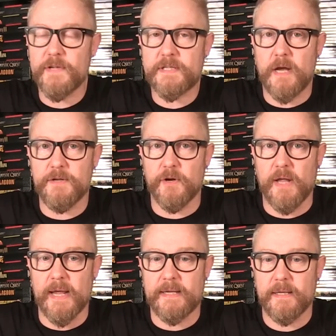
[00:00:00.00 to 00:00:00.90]
a sudden, you're
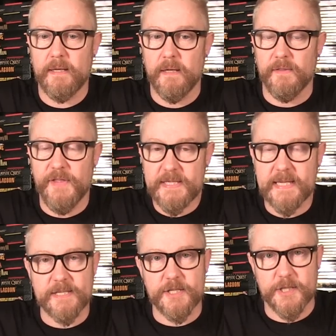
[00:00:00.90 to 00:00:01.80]
like, this
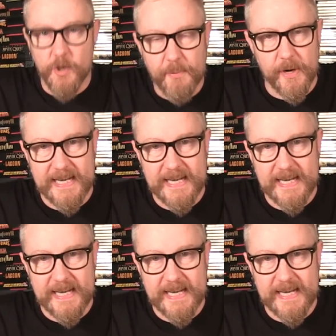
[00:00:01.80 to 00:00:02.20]
is super